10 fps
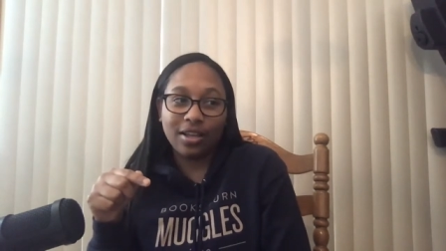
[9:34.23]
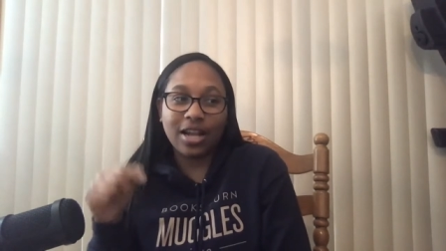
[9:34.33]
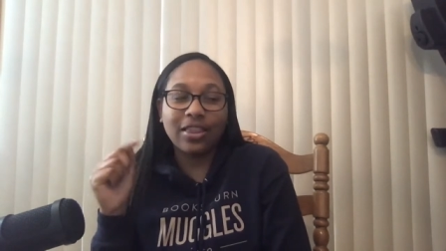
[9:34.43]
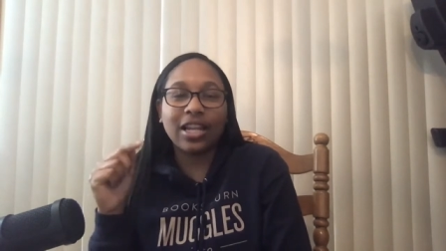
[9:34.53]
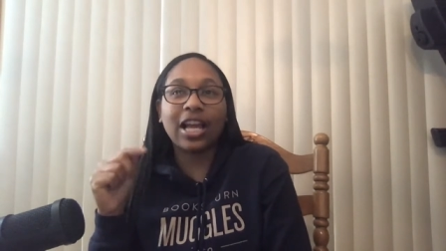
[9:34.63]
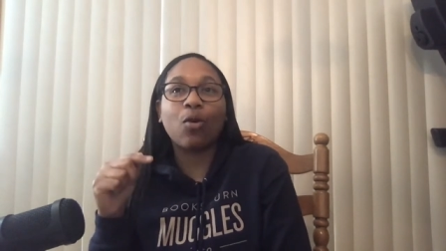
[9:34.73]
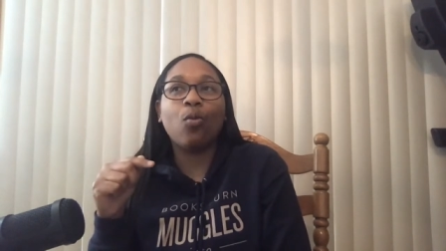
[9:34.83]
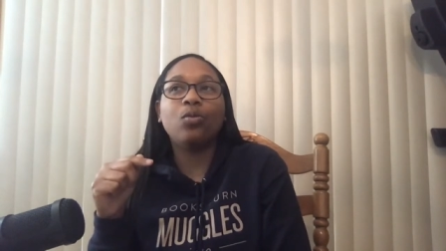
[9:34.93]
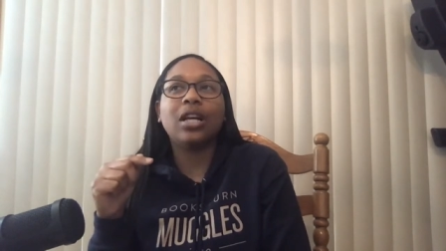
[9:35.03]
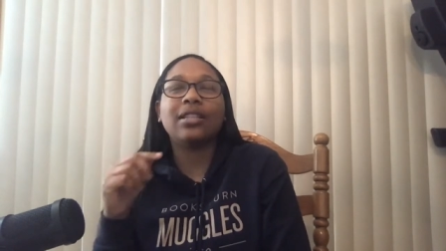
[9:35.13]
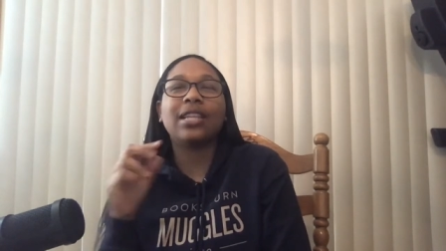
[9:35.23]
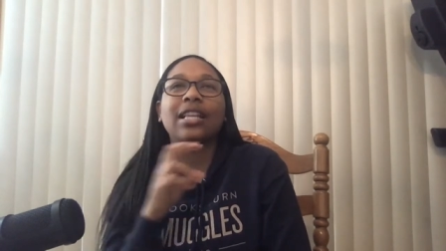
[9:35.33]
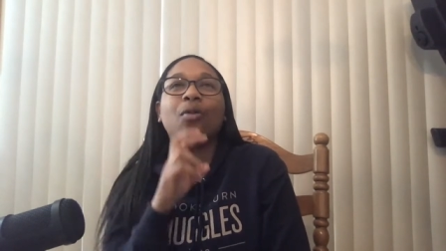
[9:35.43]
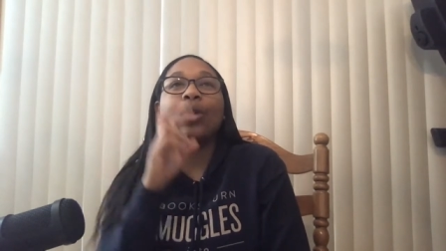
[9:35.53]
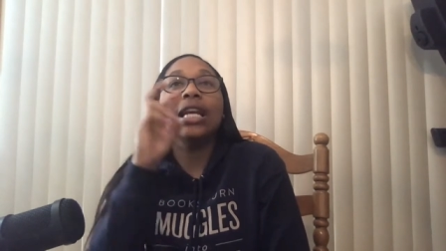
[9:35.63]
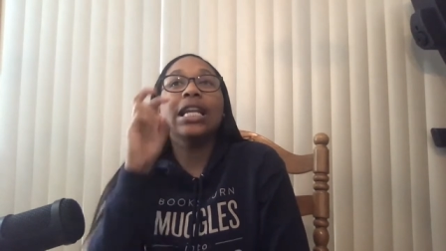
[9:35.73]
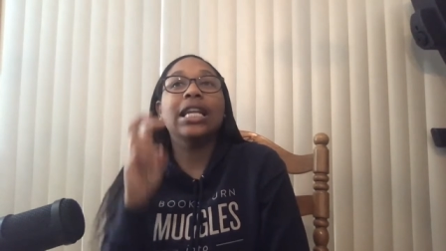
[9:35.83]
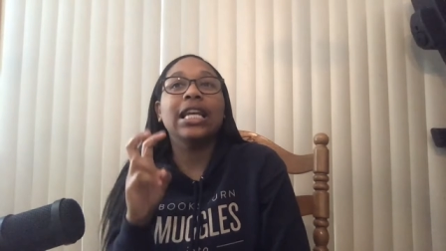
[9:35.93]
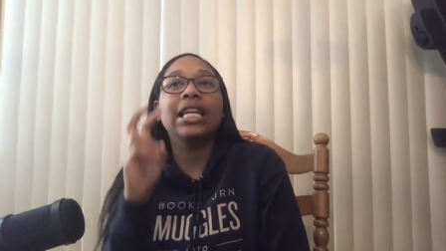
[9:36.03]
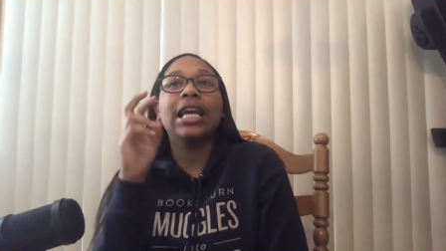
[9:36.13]
Not that like not saying that we
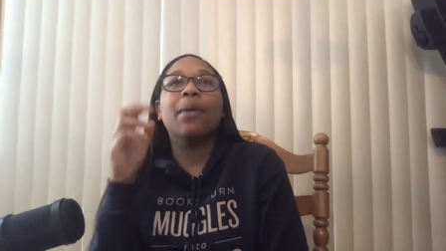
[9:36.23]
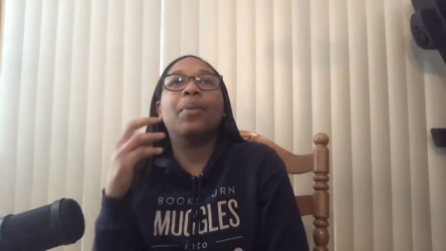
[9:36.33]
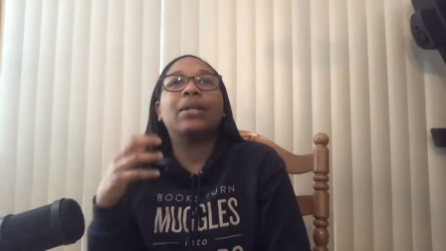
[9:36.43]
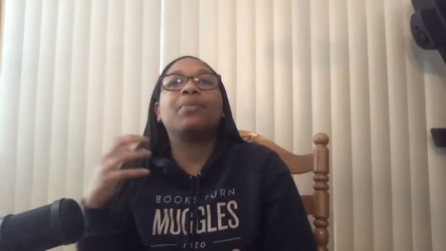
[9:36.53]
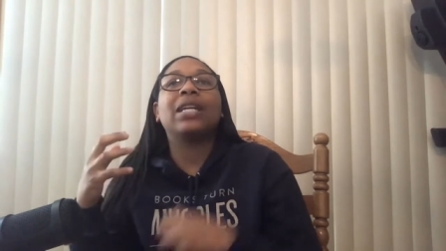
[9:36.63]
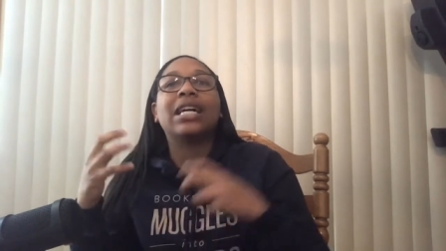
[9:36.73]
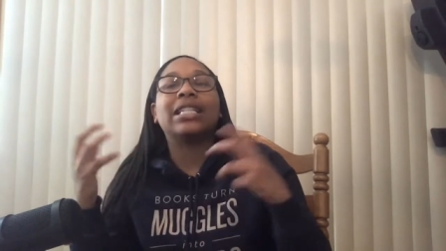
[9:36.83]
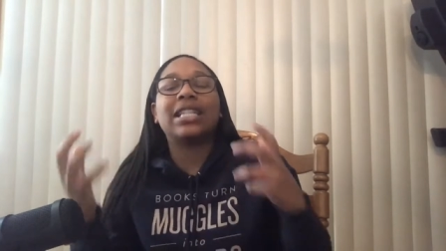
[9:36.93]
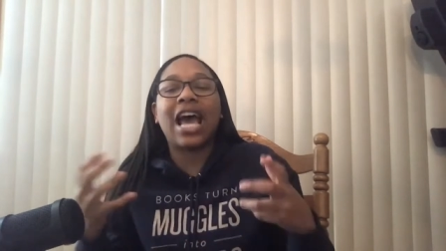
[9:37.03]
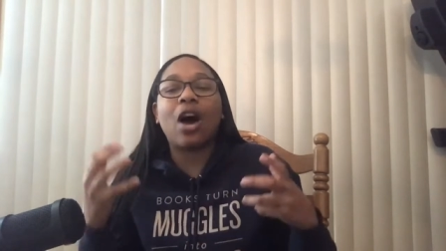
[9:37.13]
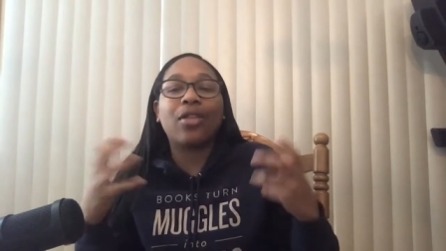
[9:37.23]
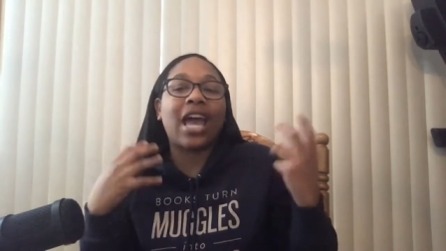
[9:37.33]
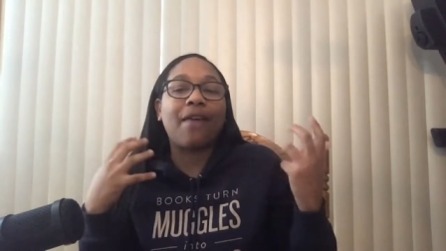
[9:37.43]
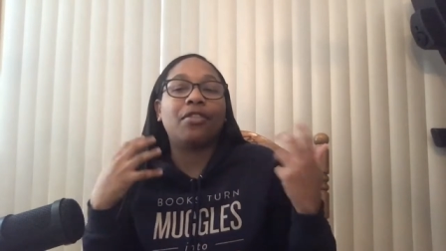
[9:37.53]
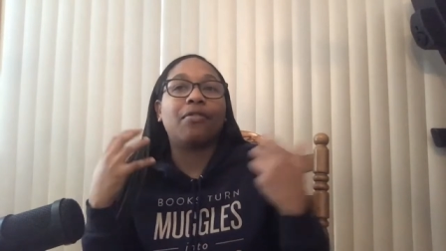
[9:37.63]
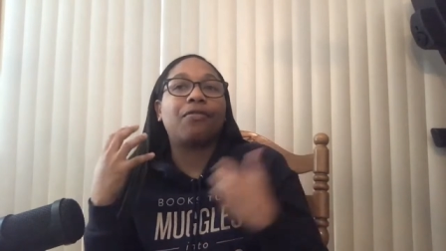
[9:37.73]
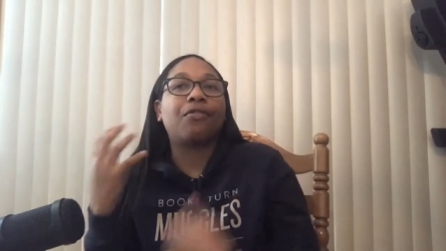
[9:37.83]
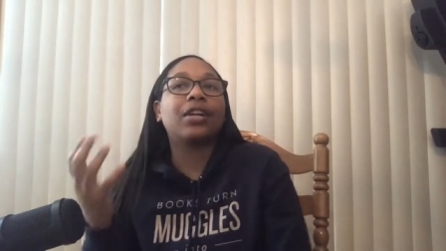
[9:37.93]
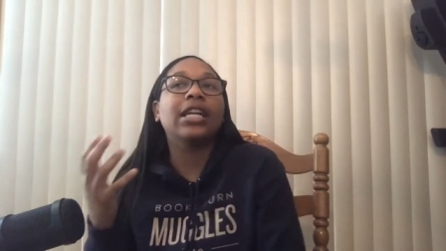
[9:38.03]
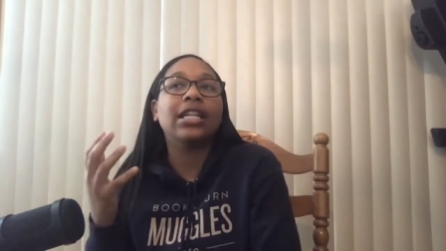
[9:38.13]
need it, but because now they have the
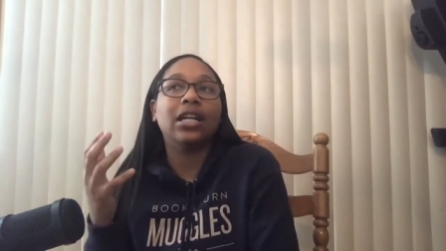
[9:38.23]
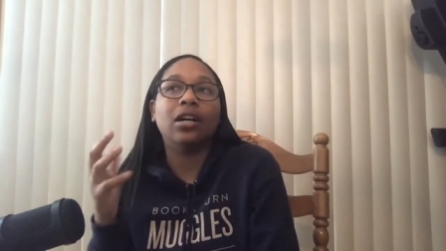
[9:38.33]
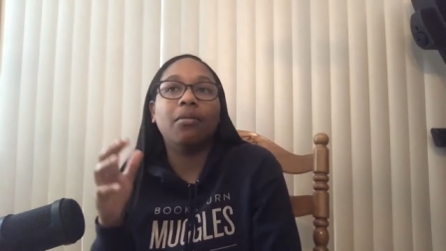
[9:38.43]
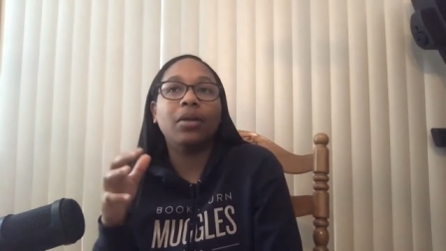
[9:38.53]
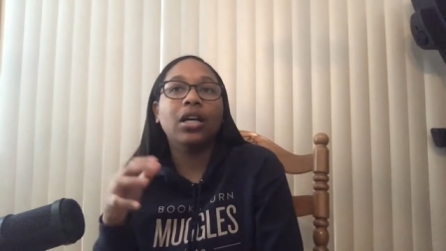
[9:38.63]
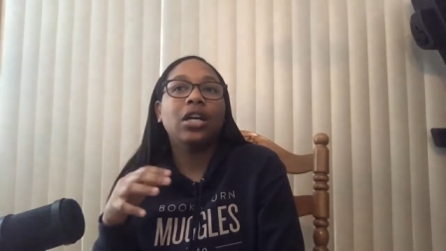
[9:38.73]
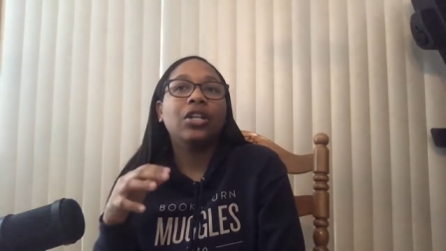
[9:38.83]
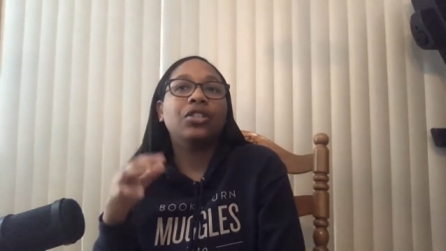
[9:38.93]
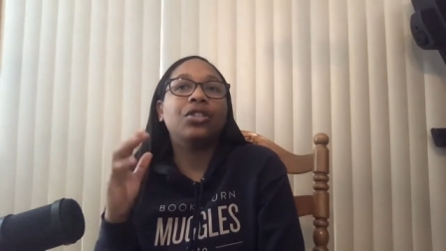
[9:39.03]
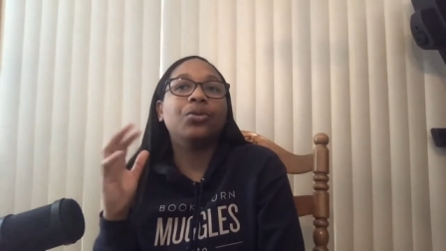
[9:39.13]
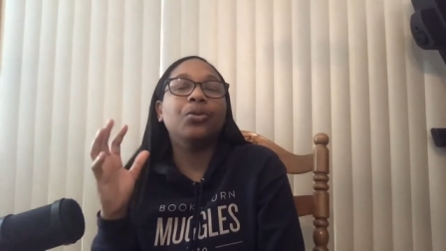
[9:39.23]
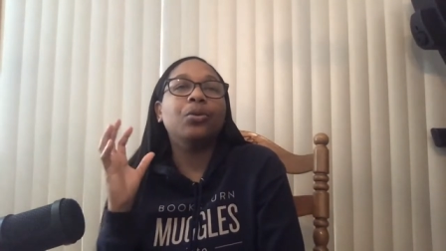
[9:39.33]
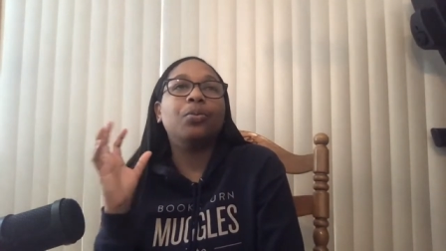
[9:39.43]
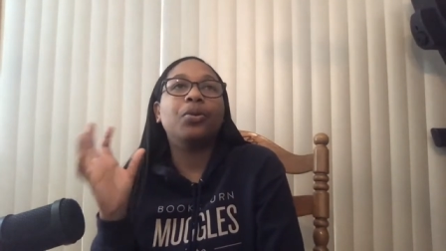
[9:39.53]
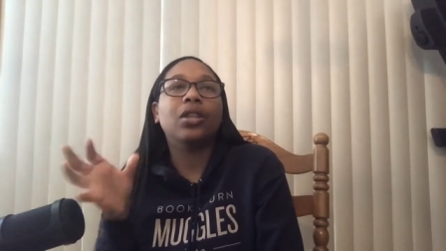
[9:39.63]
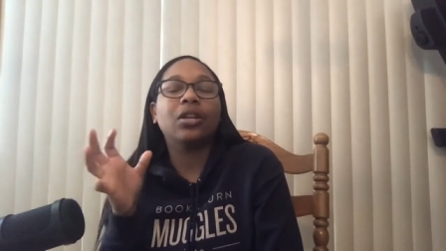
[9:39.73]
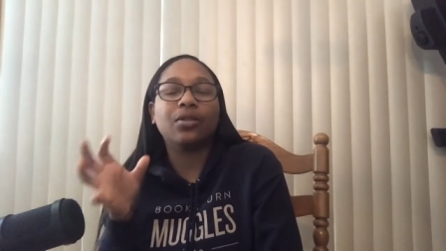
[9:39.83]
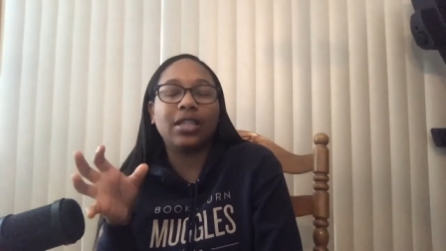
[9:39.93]
freedom to put those